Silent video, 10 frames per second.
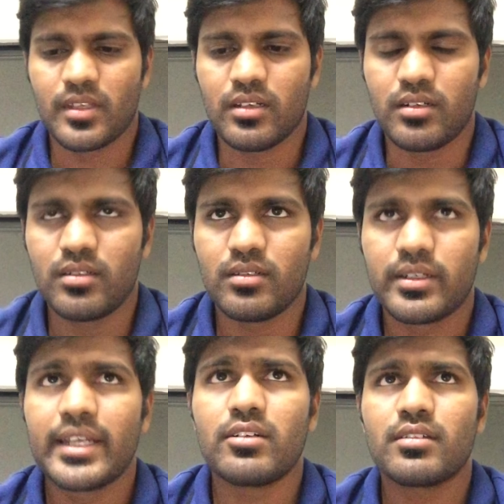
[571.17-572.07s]

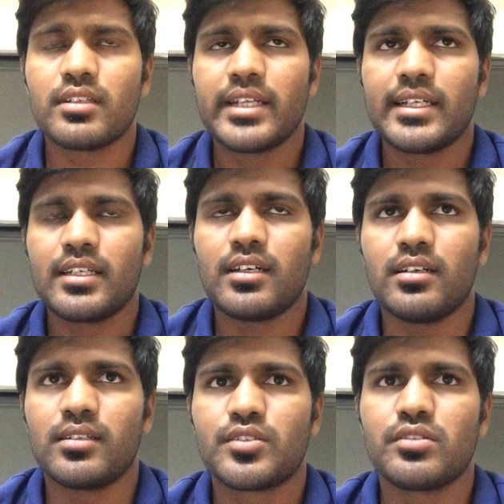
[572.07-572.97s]
record the data
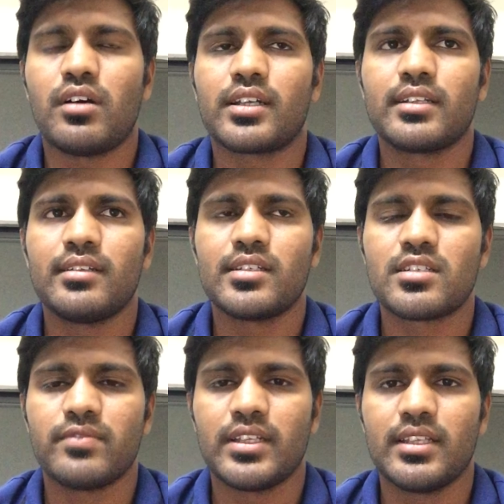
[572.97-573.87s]
to the
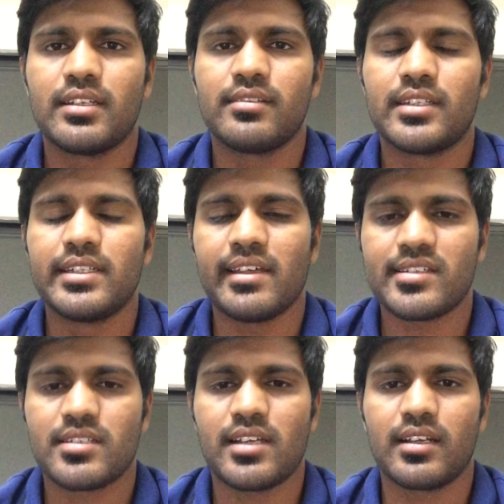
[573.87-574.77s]
organization when there is a
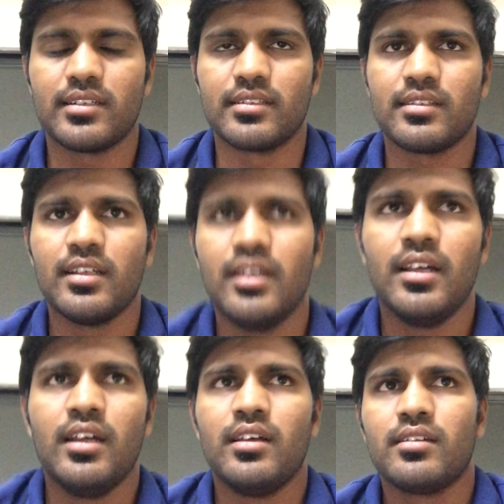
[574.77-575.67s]
disaster occurs.
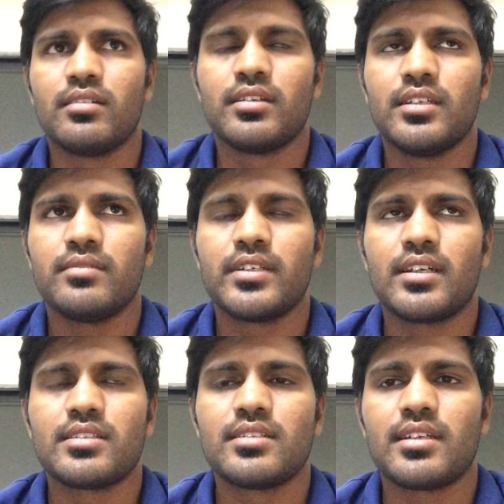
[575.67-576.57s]
So here we
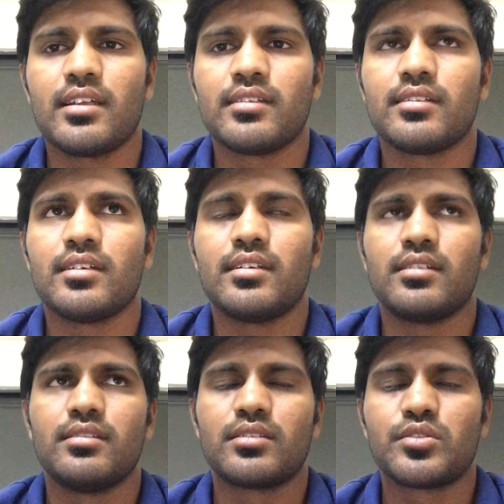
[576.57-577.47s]
consider as
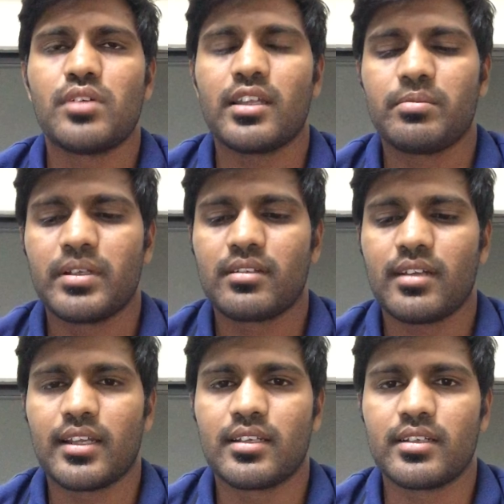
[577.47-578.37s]
the two aspects,
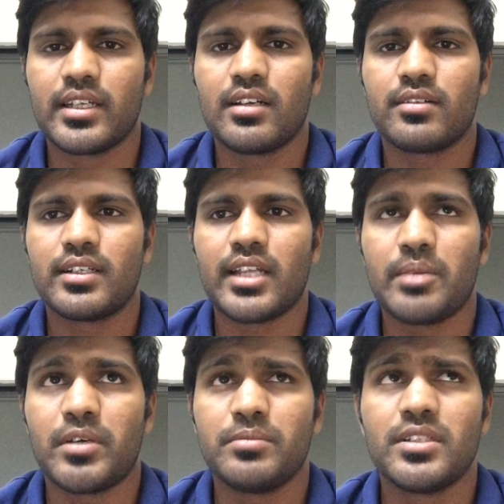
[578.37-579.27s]
like recovery
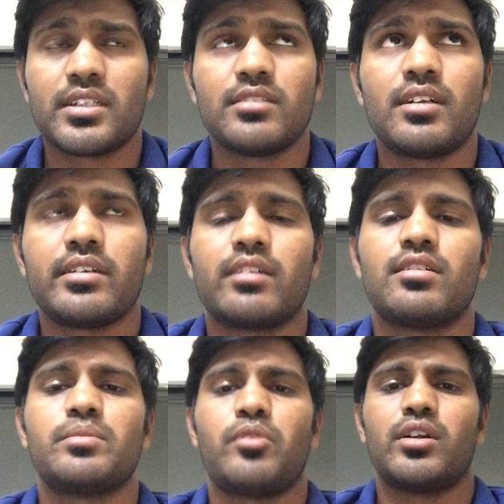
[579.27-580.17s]
time objective and
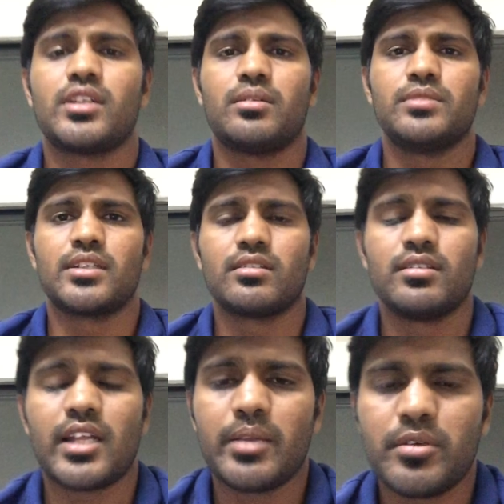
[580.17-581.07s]
recovery point objective. The
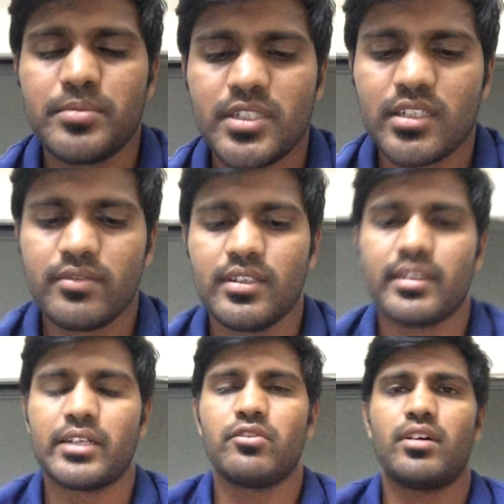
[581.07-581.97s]
time objective is
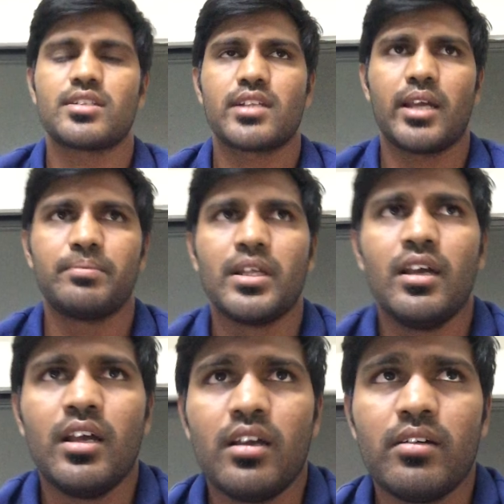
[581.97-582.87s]
at what time,
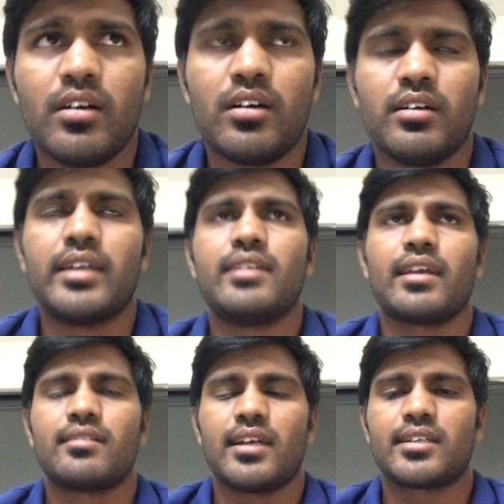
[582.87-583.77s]
at the
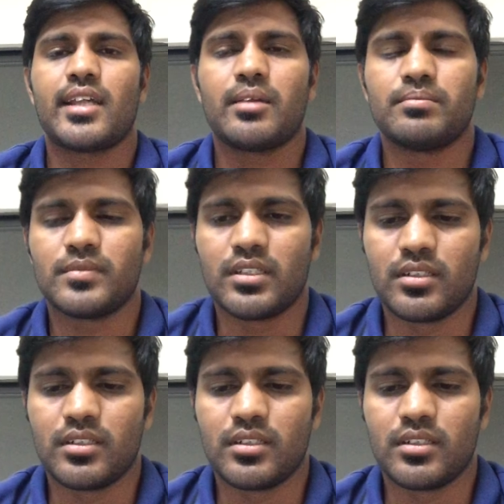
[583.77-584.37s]
exact time